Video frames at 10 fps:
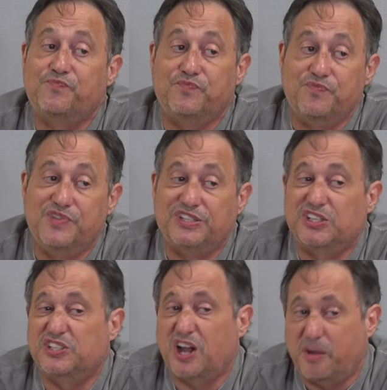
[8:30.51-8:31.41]
this
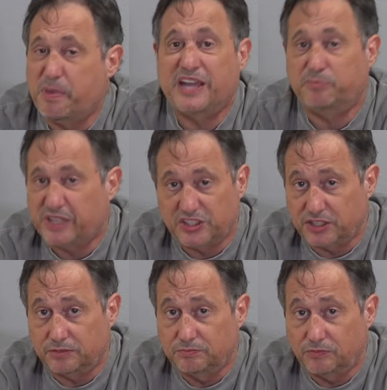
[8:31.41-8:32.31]
is a pan pizza,
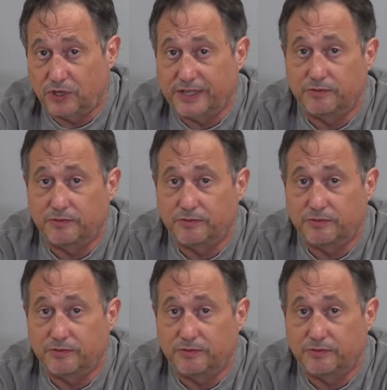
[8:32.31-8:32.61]
right?